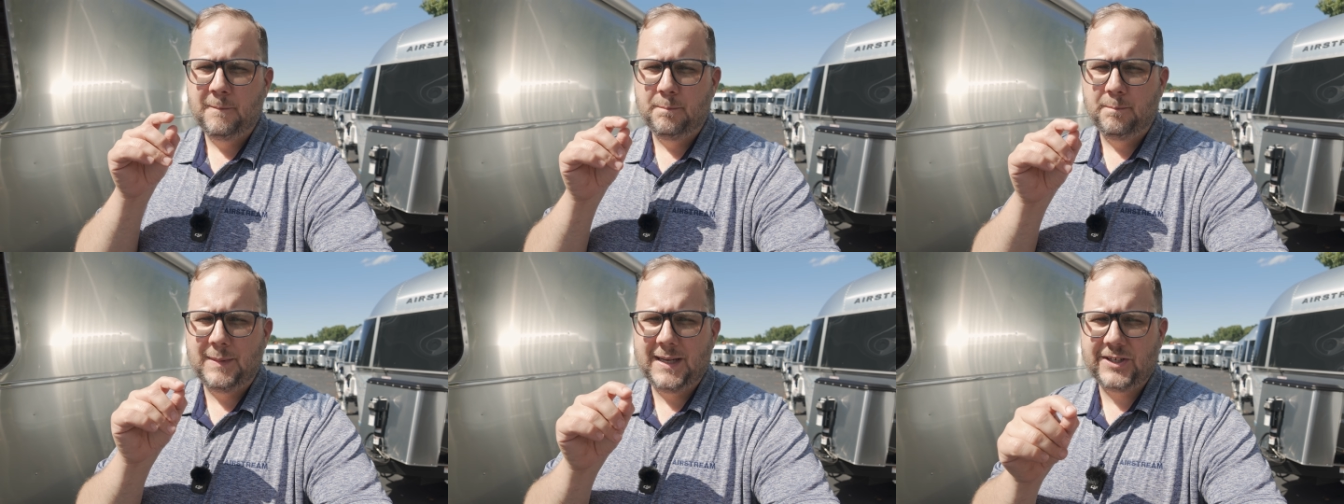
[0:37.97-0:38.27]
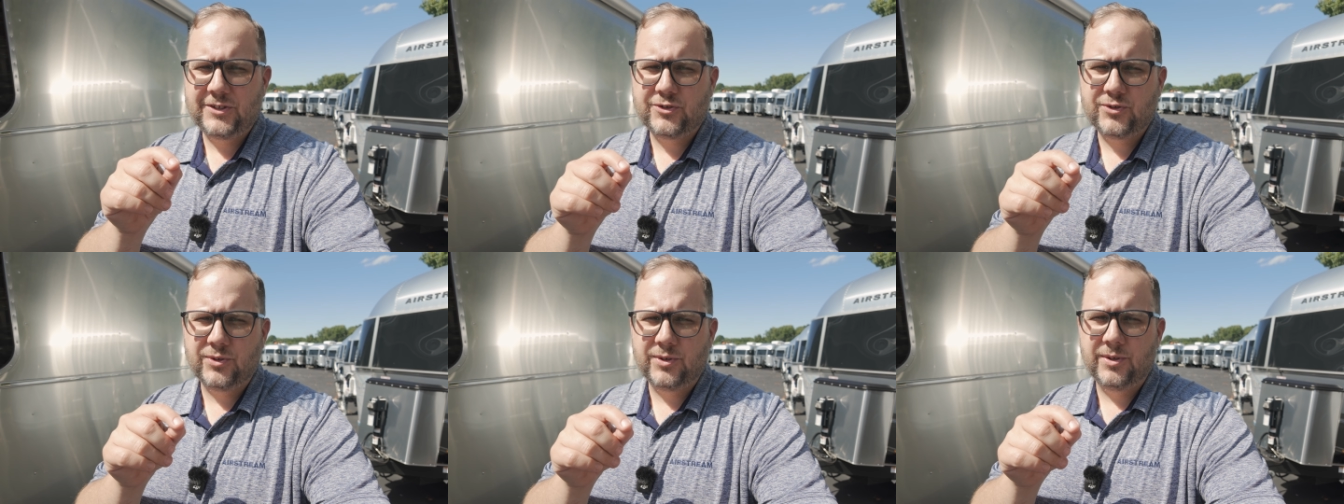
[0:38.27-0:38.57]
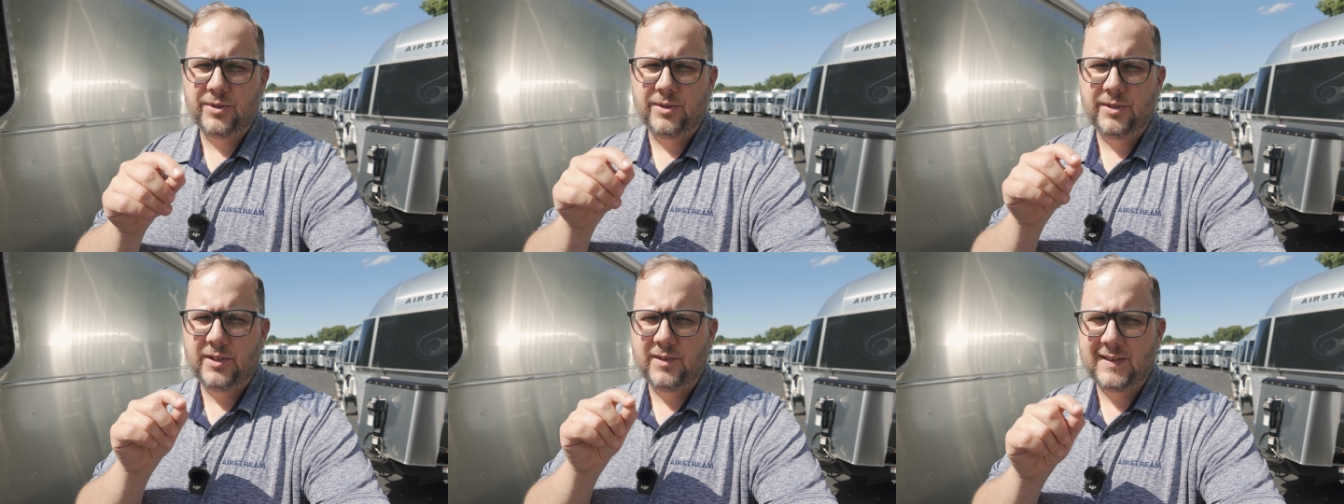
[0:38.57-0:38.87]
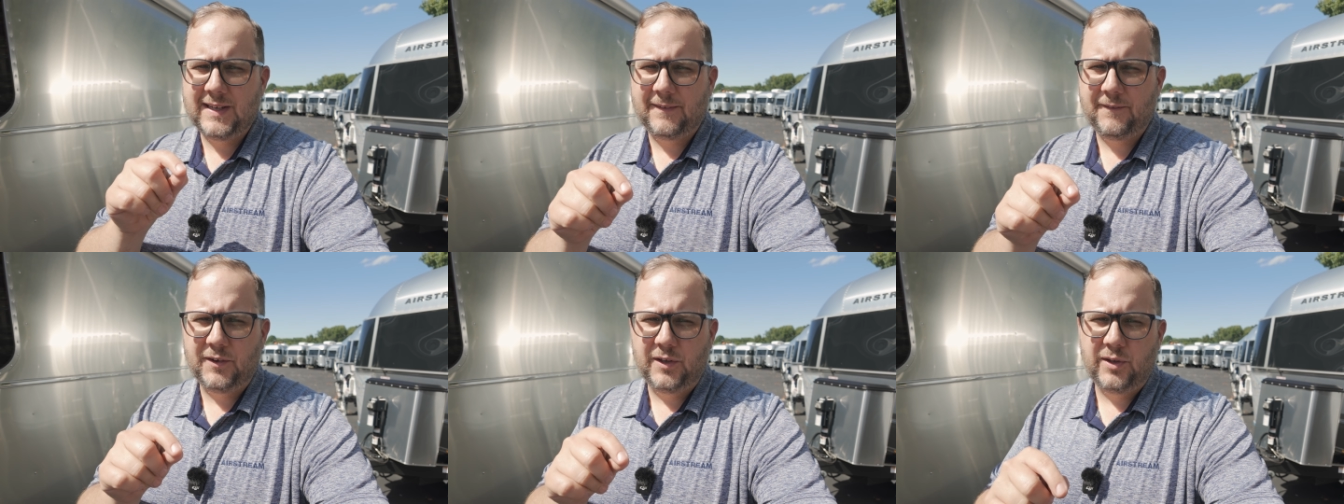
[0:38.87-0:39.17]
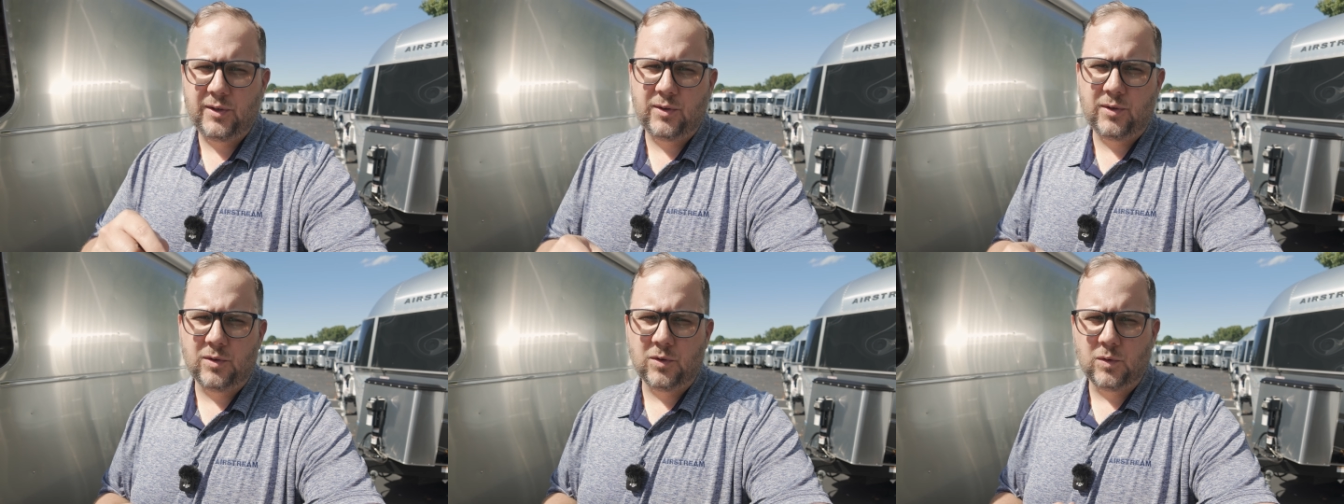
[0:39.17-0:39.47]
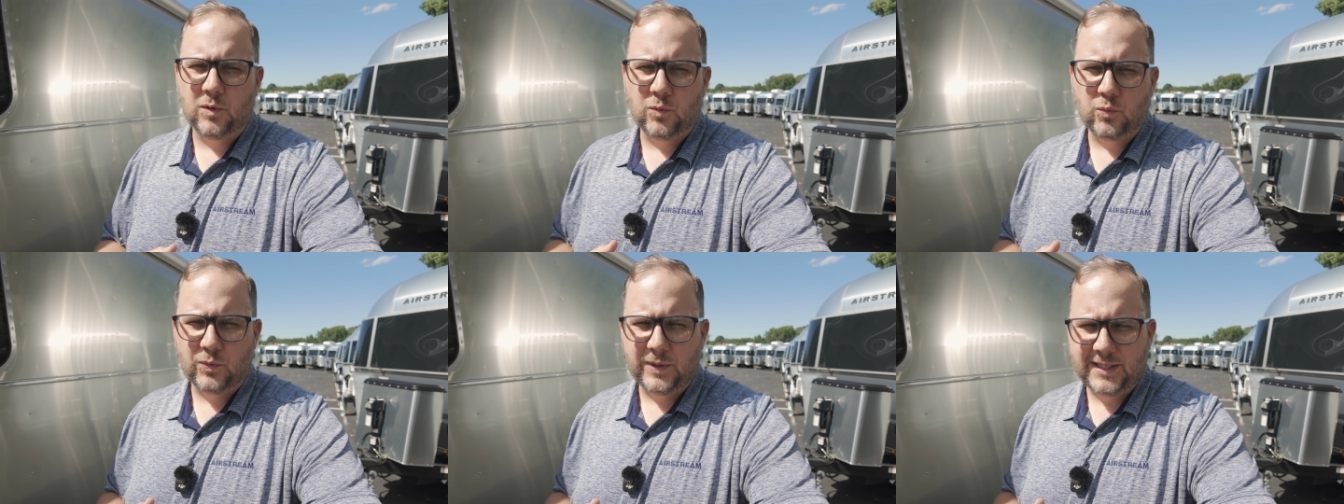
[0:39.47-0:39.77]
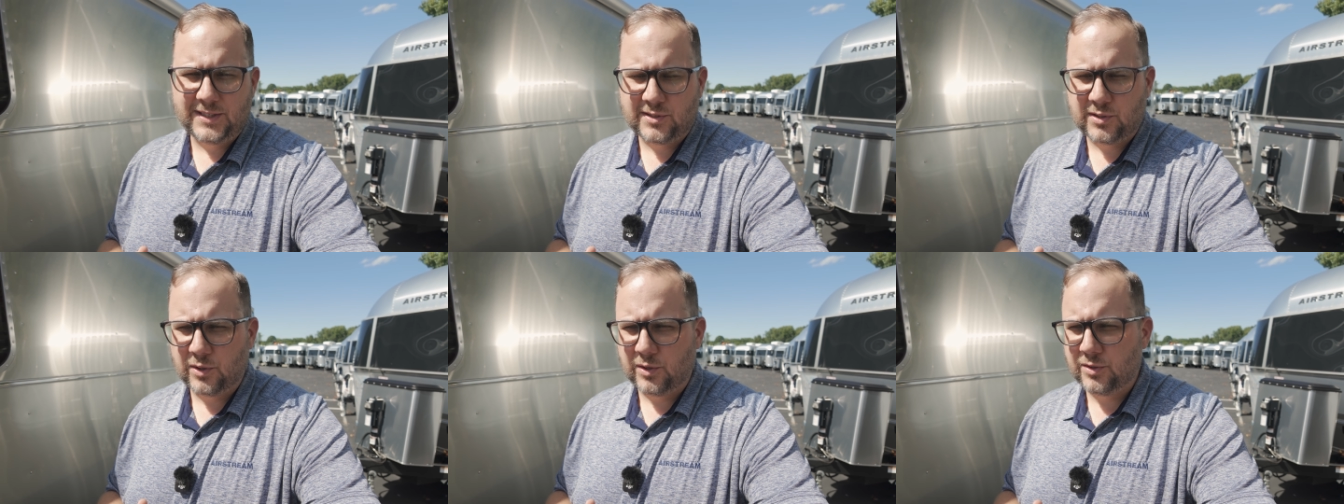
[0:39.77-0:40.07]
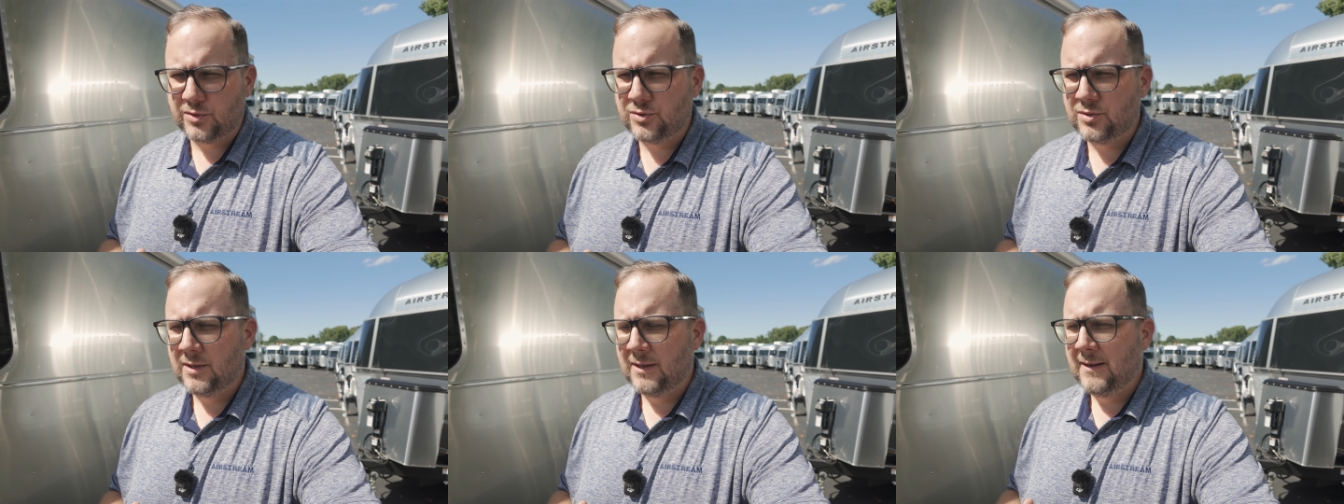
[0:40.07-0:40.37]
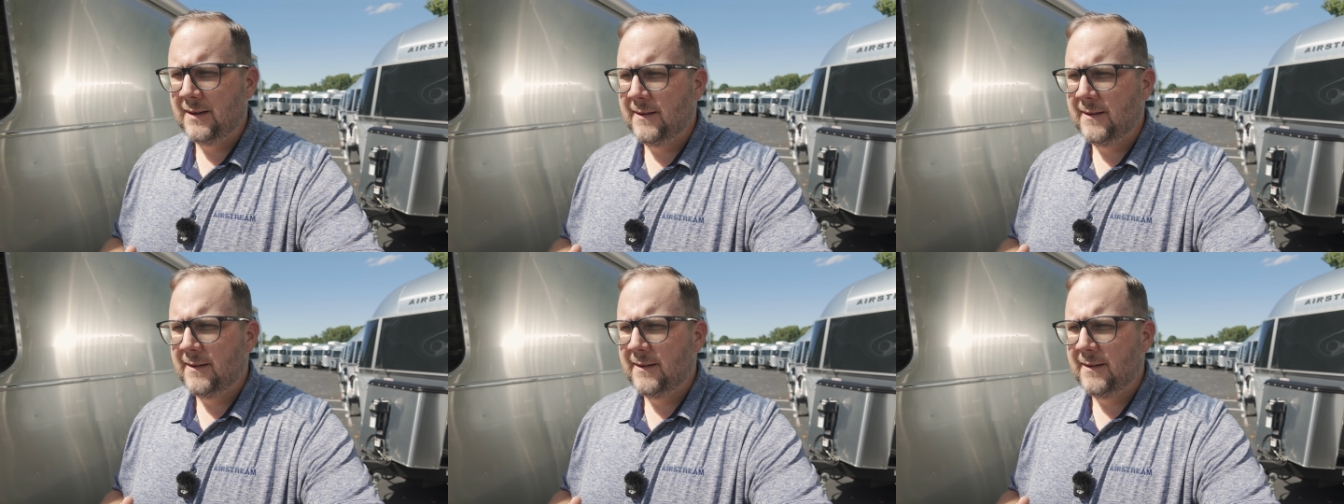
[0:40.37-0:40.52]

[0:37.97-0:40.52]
make sure you definitely do your own research.